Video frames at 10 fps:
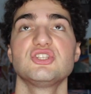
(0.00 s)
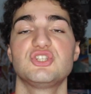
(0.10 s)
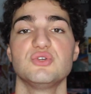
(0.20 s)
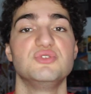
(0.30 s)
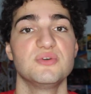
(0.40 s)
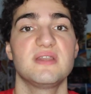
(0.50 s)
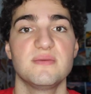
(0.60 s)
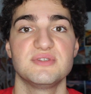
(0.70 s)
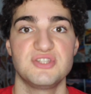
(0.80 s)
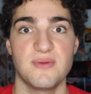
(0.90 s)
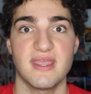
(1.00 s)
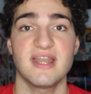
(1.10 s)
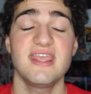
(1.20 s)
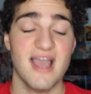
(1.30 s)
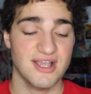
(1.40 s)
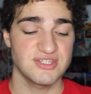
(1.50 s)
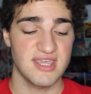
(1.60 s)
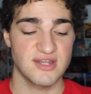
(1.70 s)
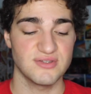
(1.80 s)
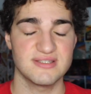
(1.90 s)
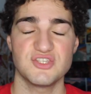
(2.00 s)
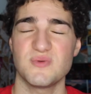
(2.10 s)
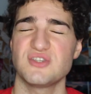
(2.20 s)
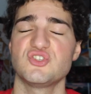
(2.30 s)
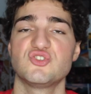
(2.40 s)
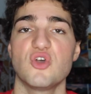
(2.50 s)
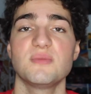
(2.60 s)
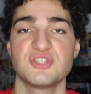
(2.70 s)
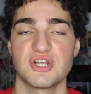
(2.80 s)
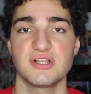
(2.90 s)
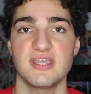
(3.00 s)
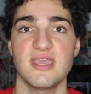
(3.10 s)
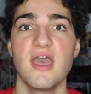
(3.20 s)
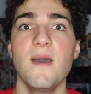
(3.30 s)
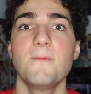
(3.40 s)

to do what he was doing, and he actually handled the situation so maturely